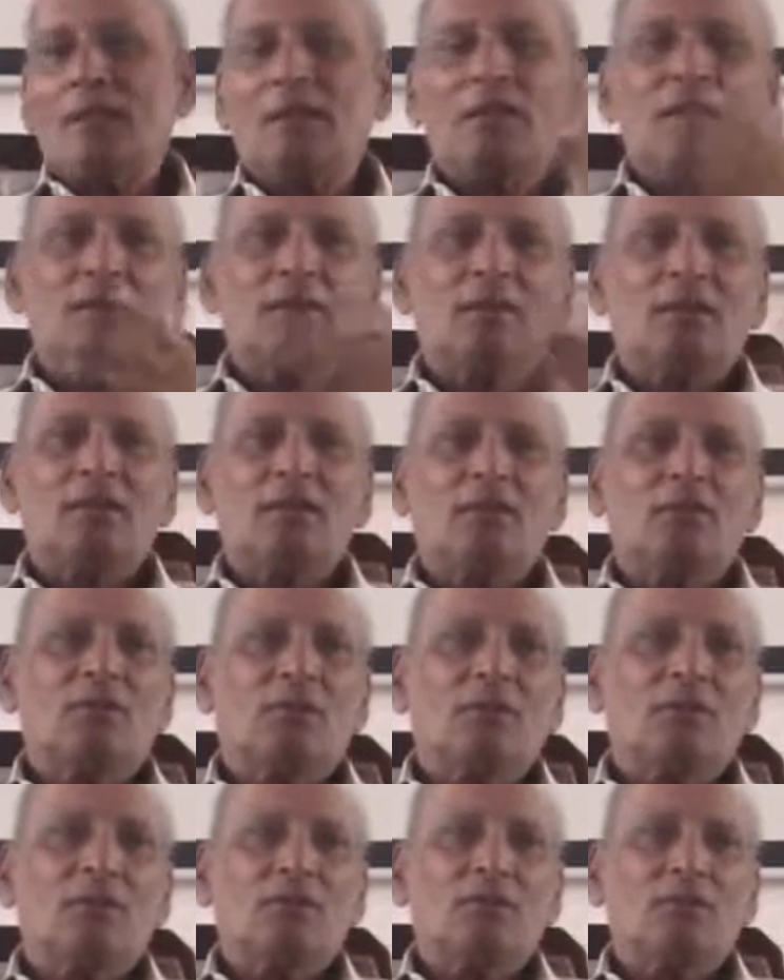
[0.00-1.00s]
And they say you
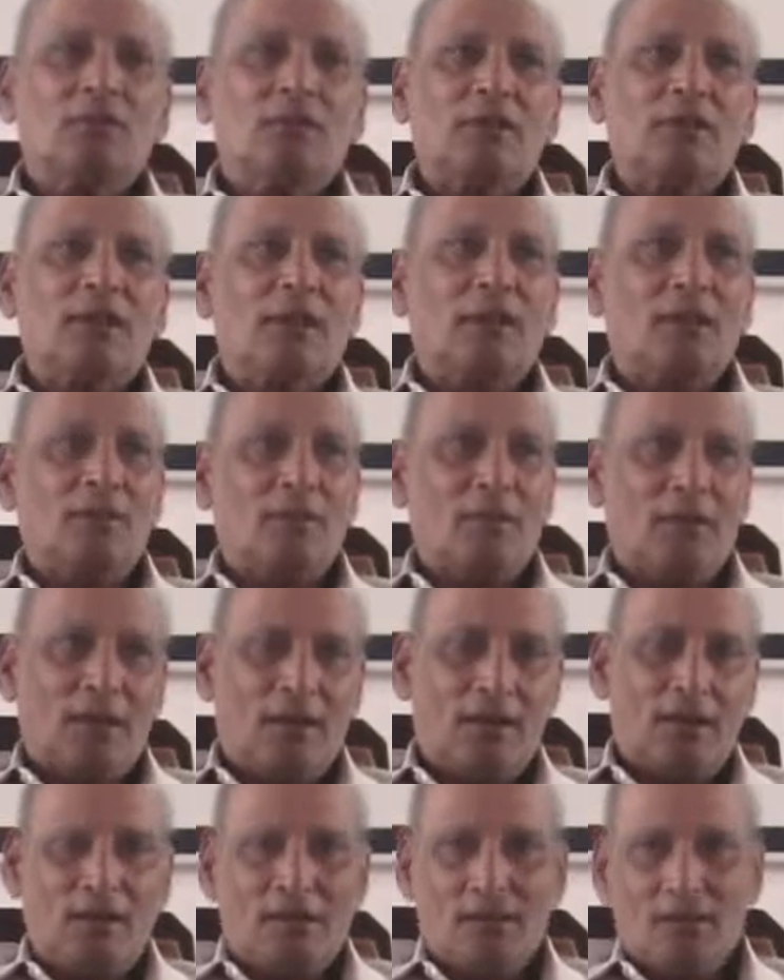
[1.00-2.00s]
can use it any
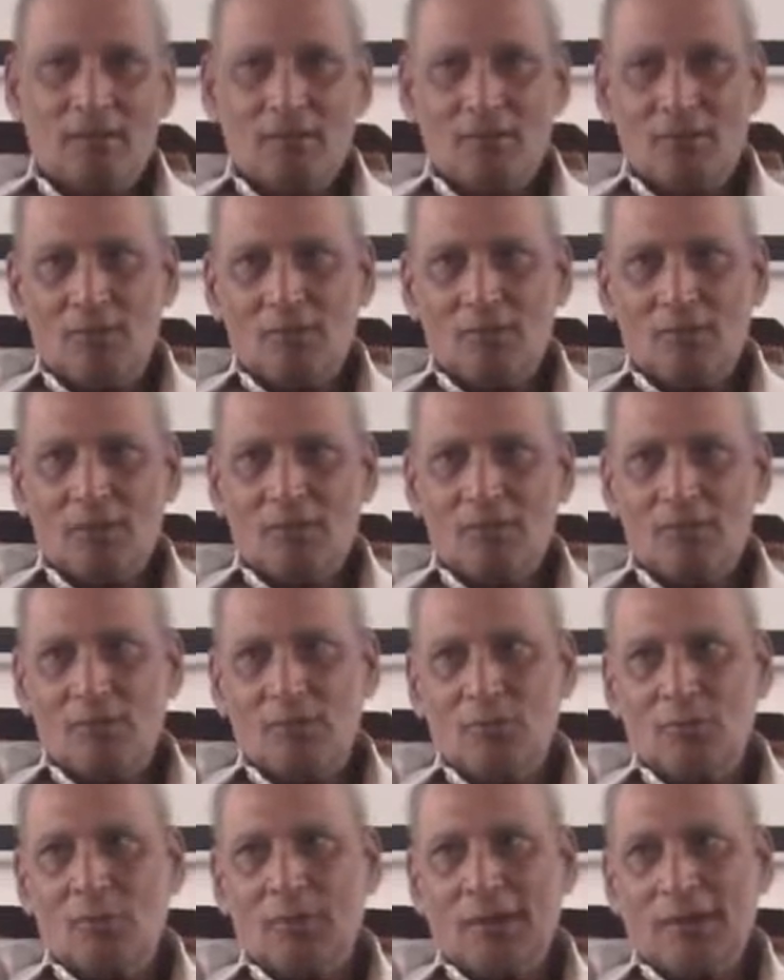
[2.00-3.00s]
way you
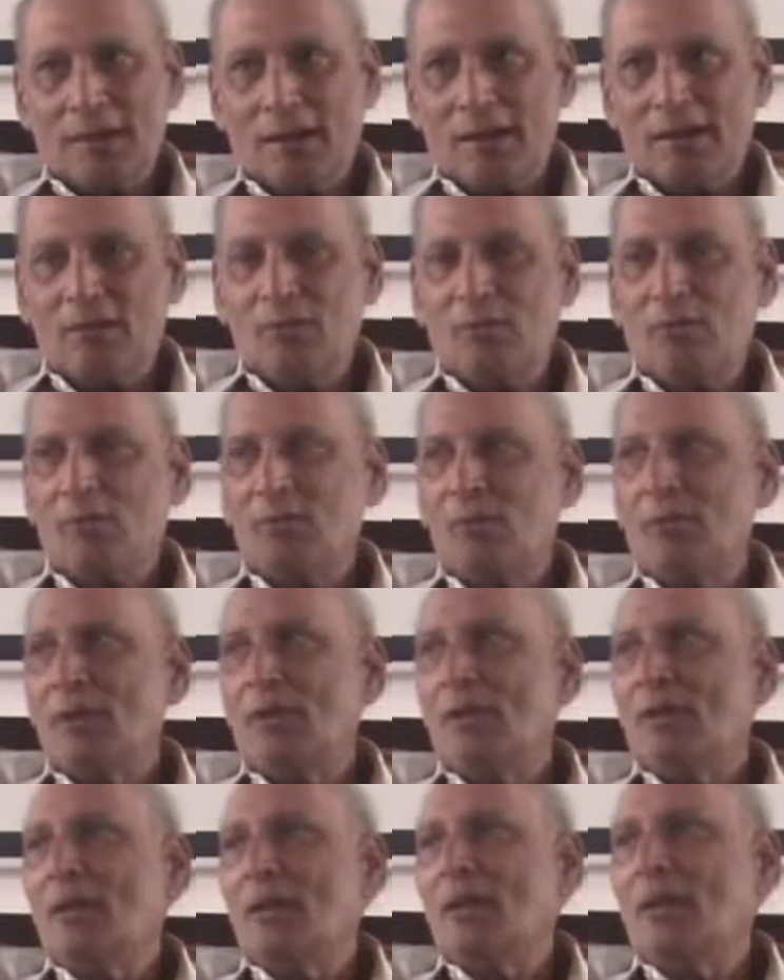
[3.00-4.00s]
want. So what I do,
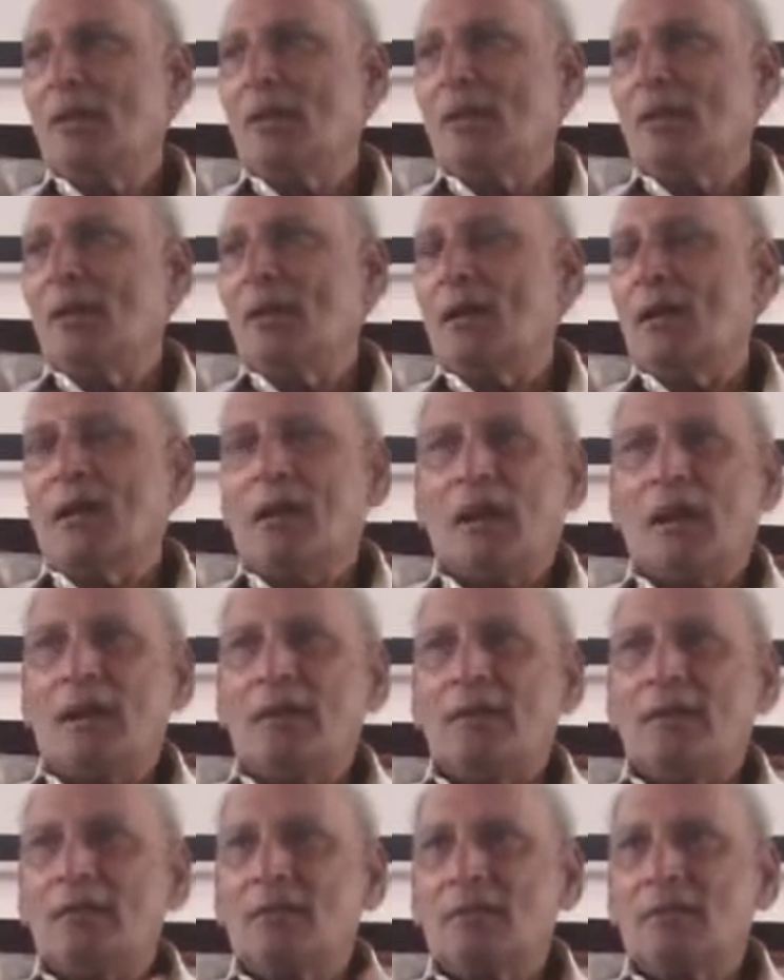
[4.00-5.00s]

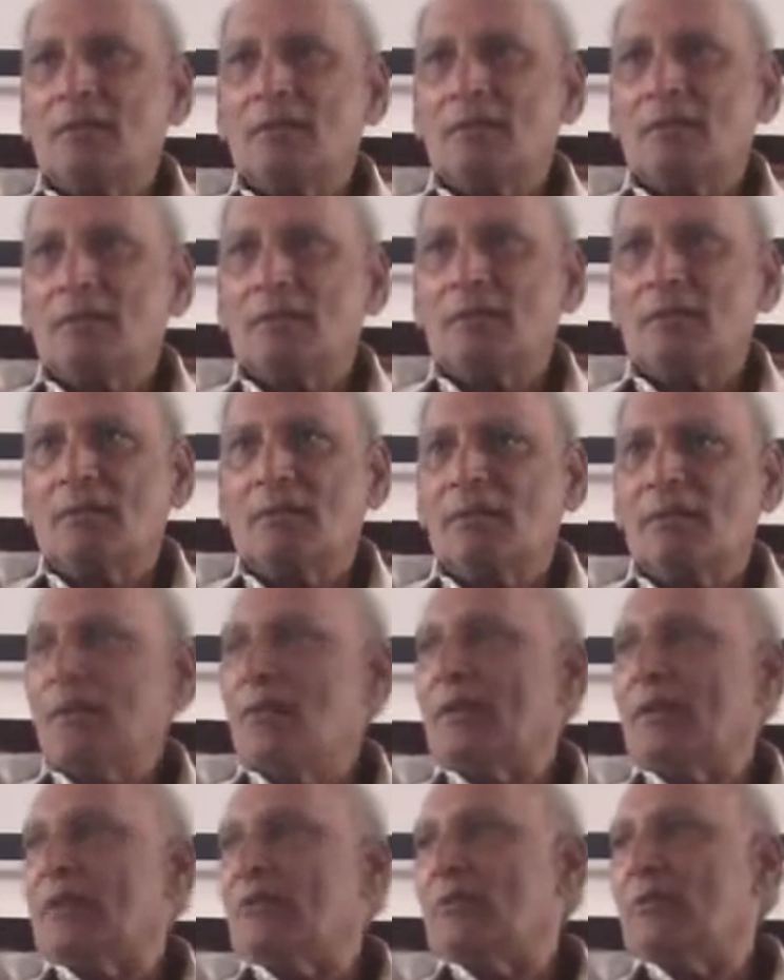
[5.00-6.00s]
I just
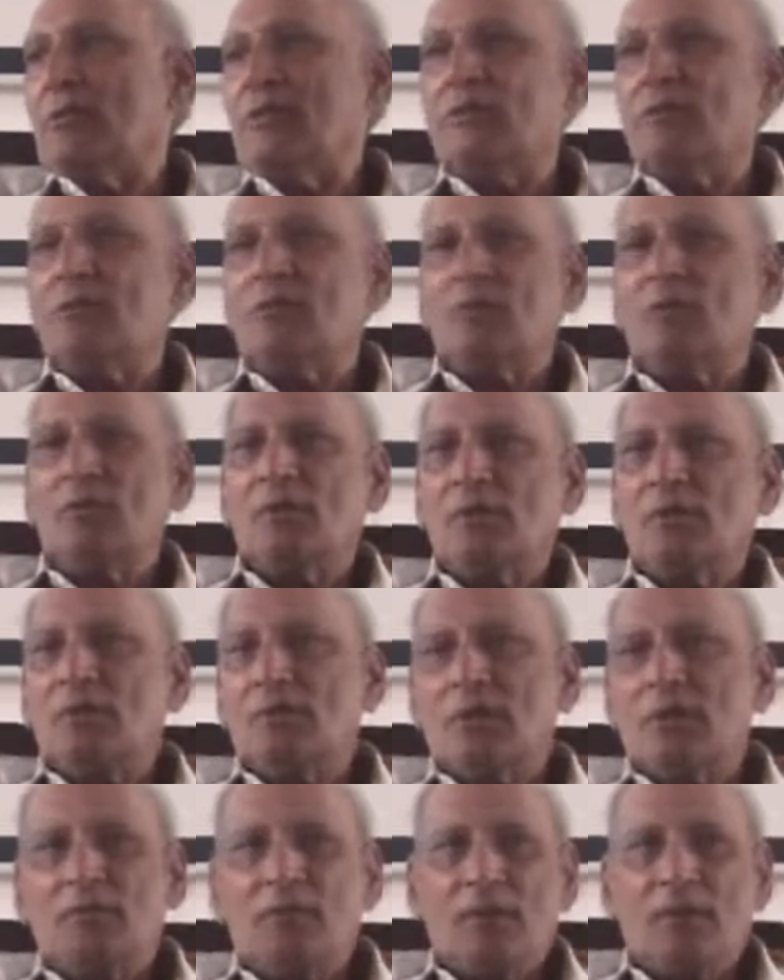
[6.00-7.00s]
give it to the
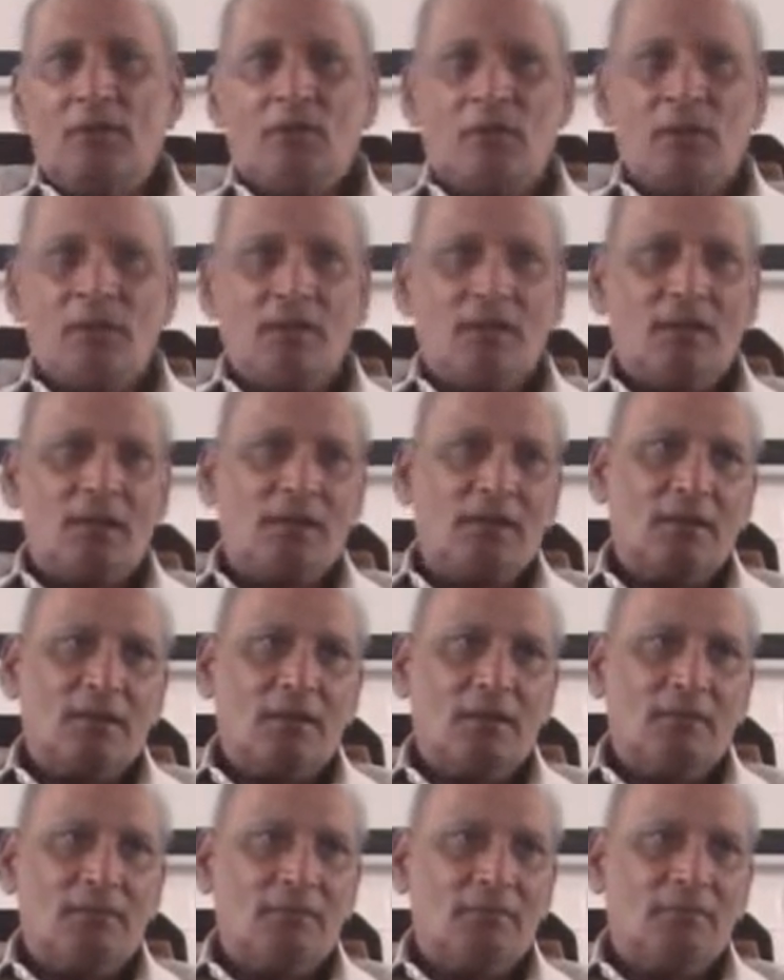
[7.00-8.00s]
students if they want. I
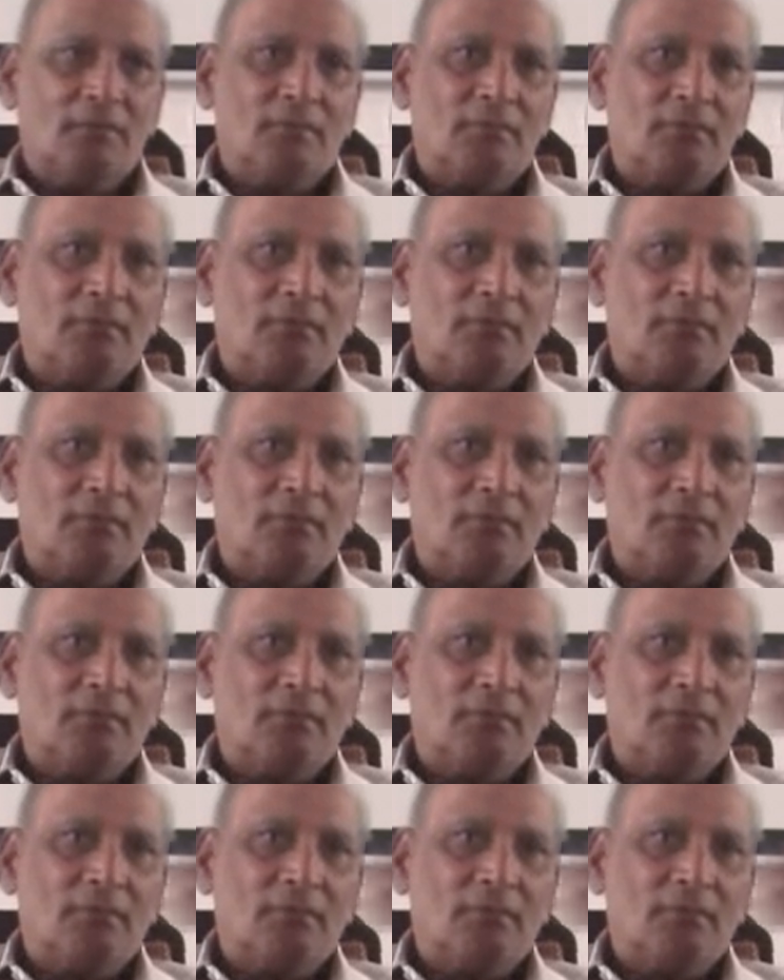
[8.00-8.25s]
can.